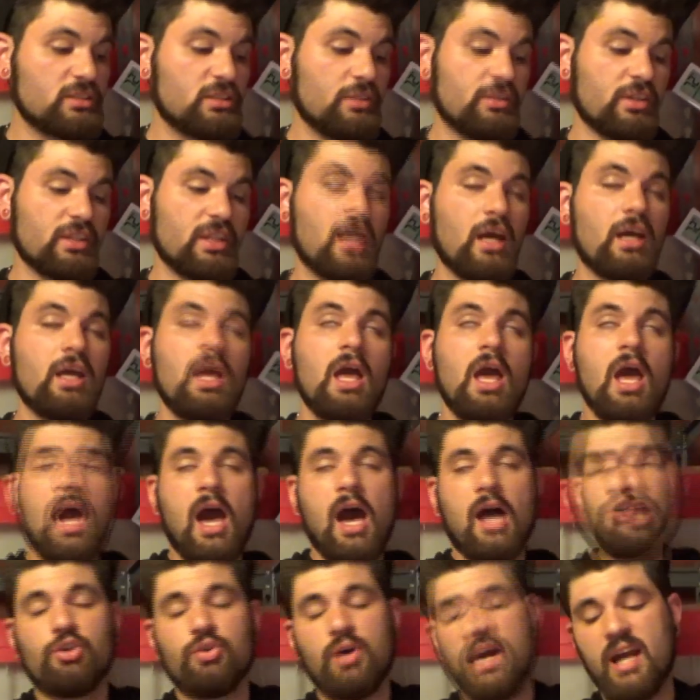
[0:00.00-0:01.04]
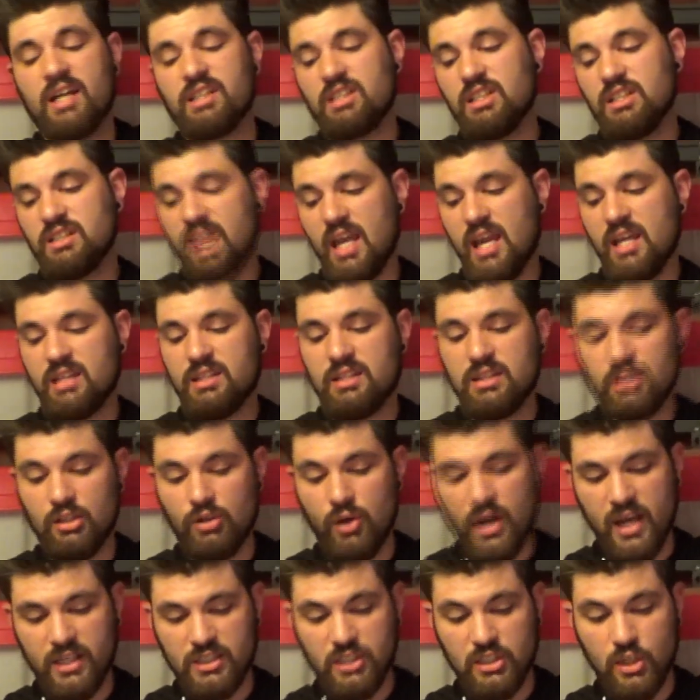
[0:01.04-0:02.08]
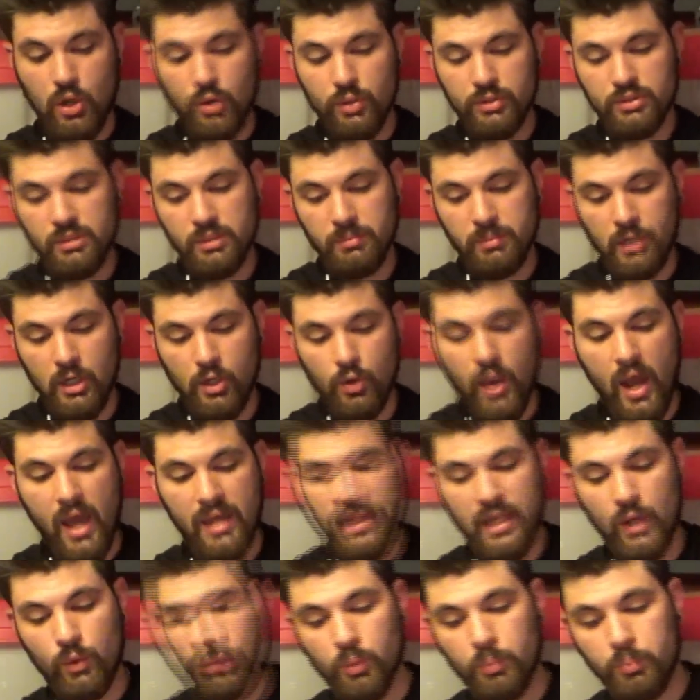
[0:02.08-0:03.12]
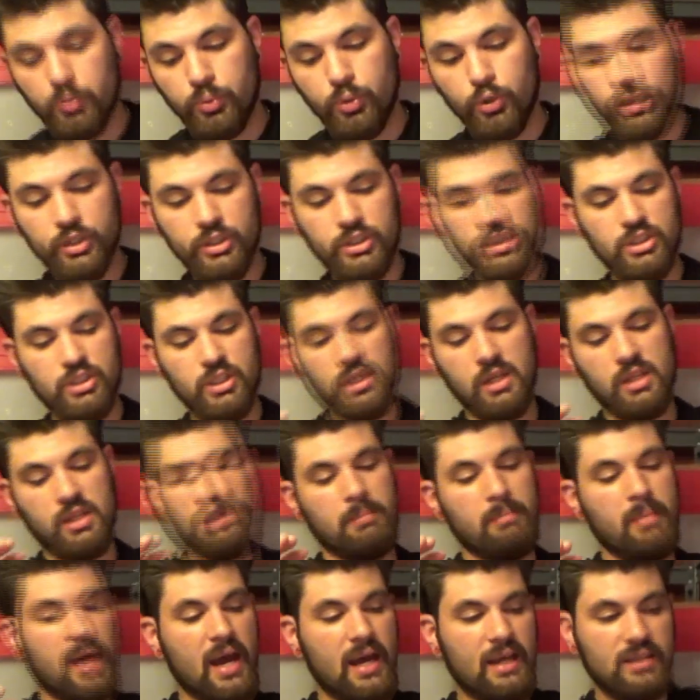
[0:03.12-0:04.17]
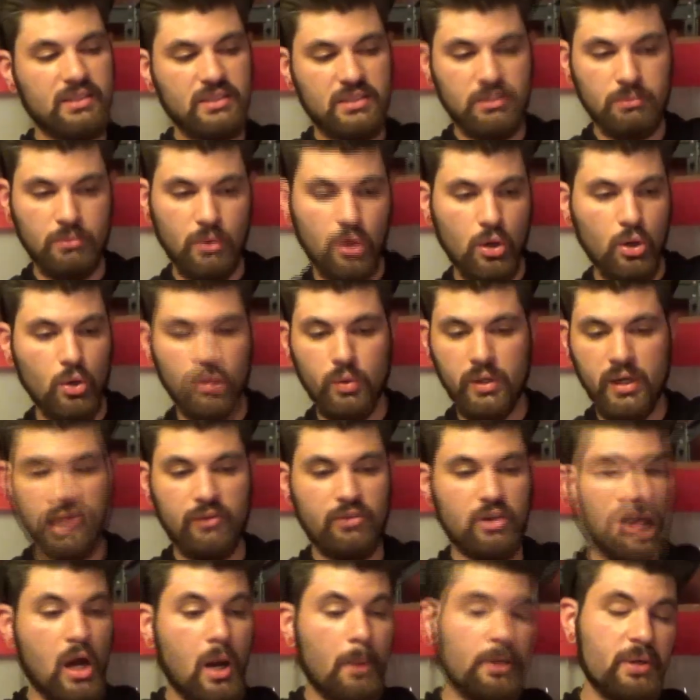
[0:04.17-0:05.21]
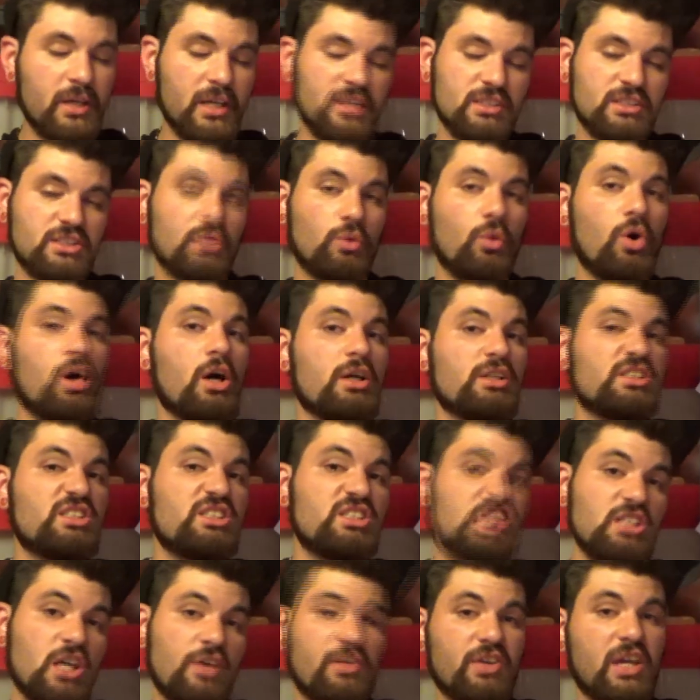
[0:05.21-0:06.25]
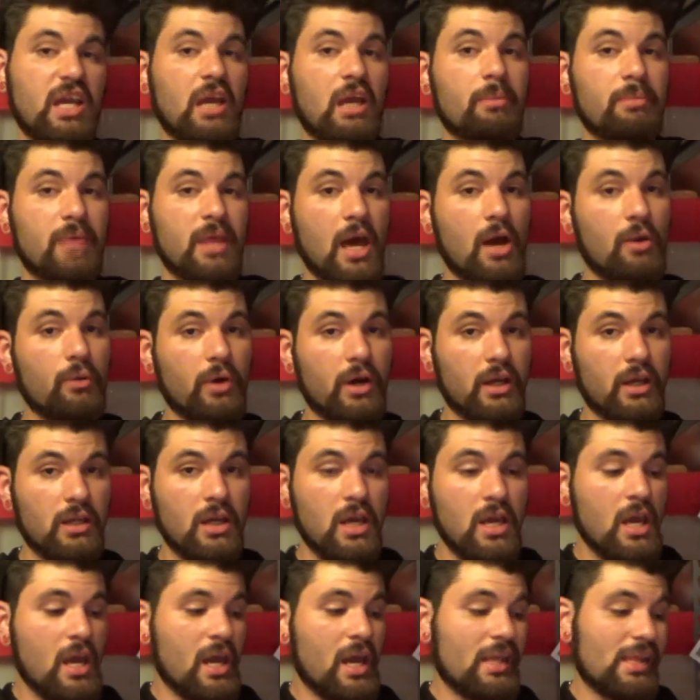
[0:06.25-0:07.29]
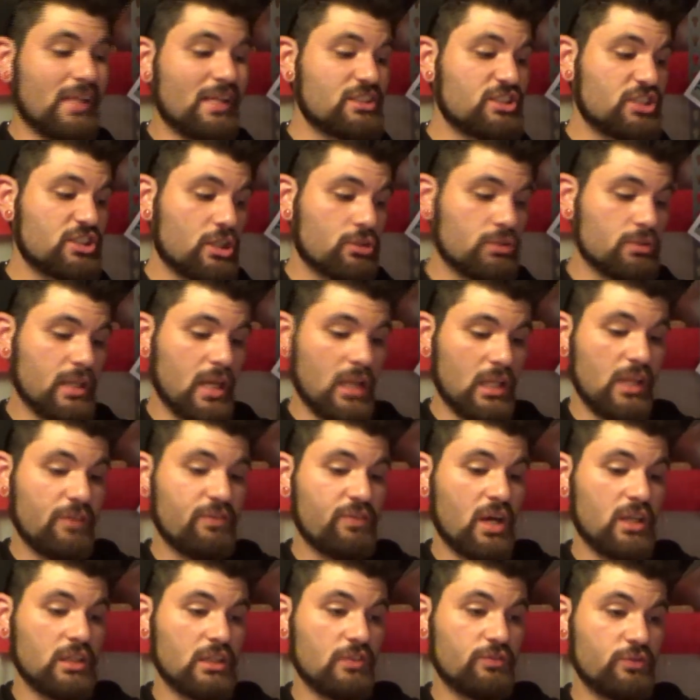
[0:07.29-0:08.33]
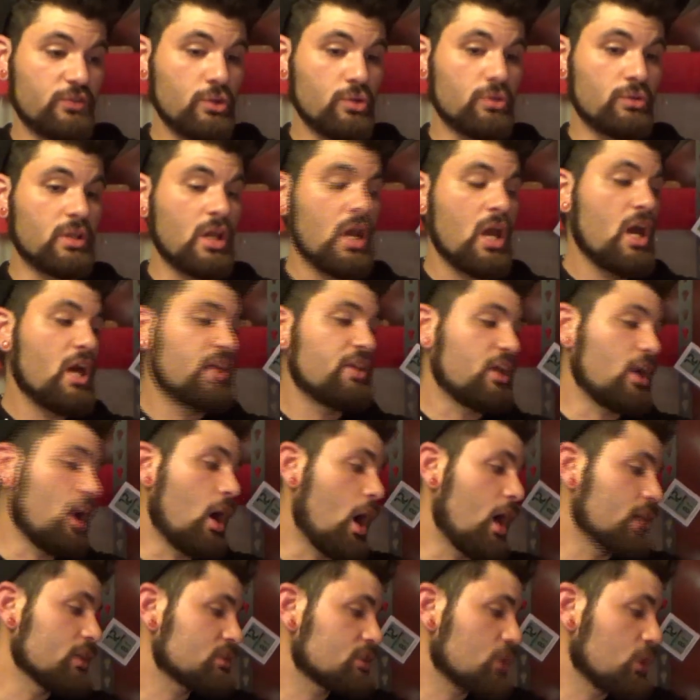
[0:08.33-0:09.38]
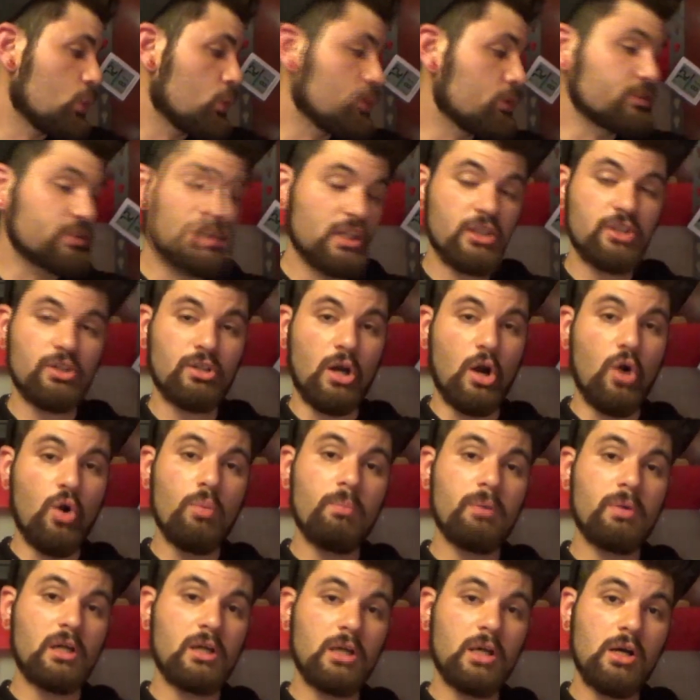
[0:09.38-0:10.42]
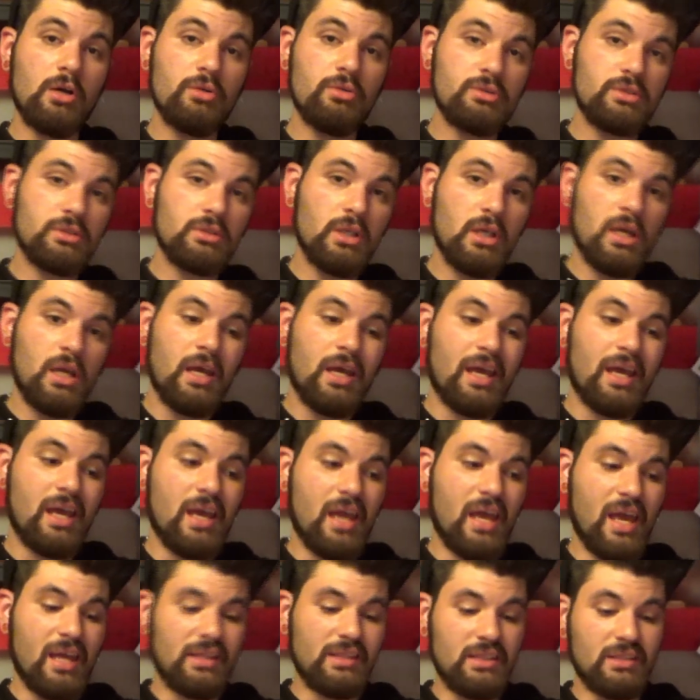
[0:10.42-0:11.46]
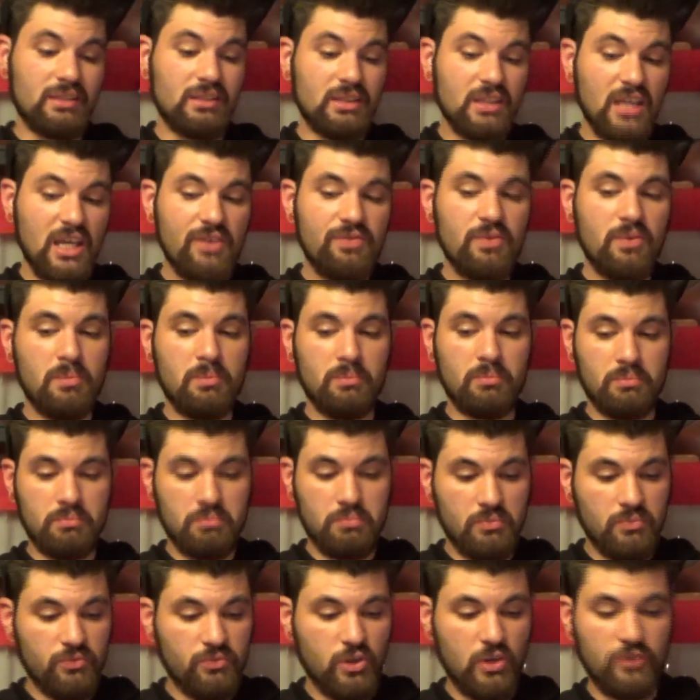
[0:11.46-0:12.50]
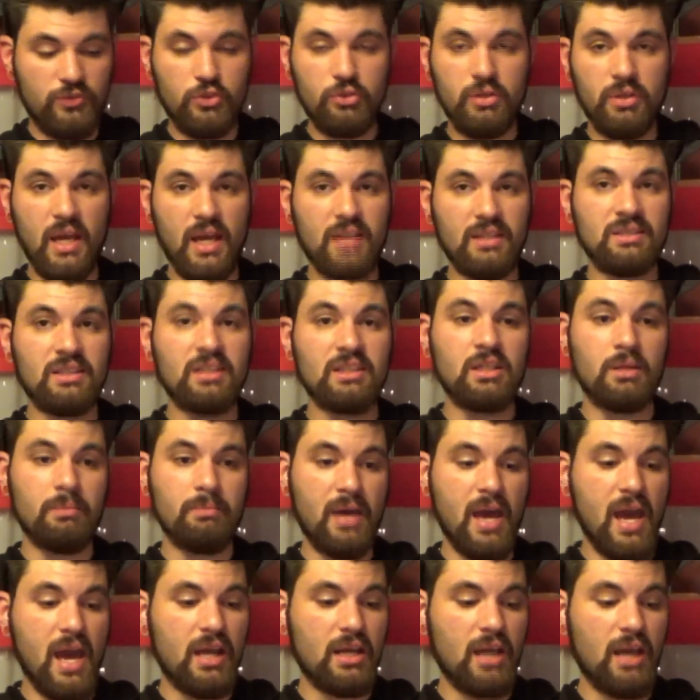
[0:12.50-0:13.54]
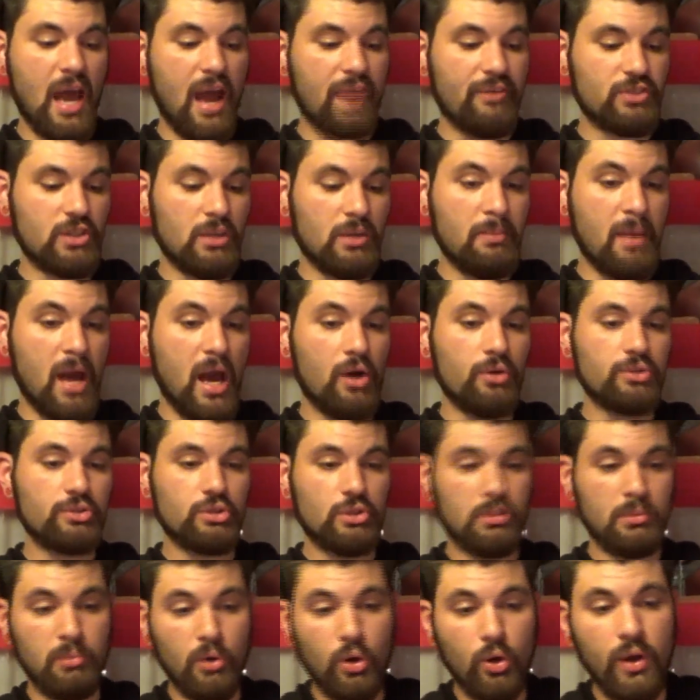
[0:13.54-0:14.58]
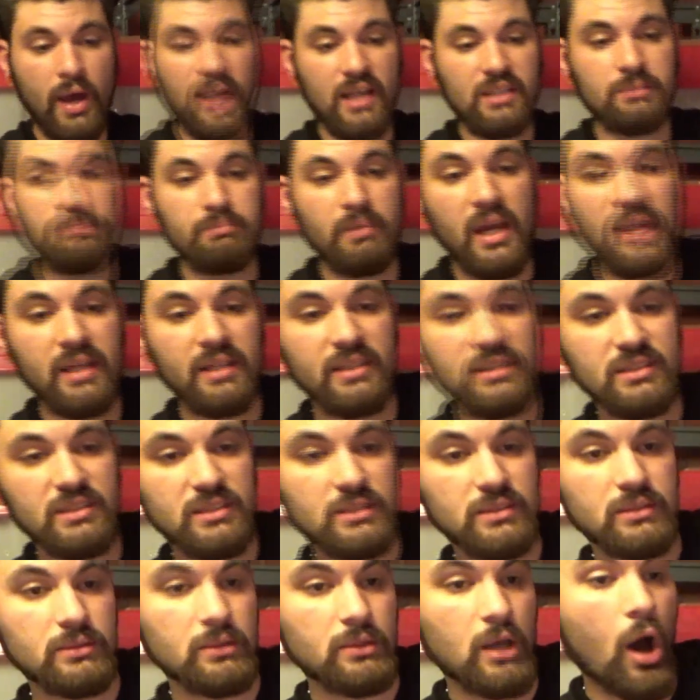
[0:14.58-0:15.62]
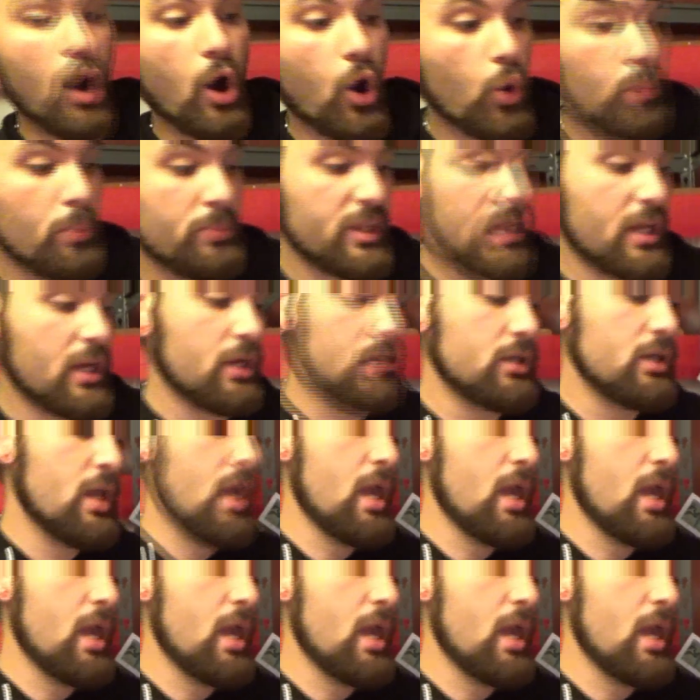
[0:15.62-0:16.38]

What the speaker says: stuff like that. And they'll actually go into the burrow and they will push the mice, the mole, whatever, up against the wall and suffocate them that way. And that's generally how they find their food. They also will dig their own burrows and then leave them for a few days, then come back after a mouse or a mole has made its home there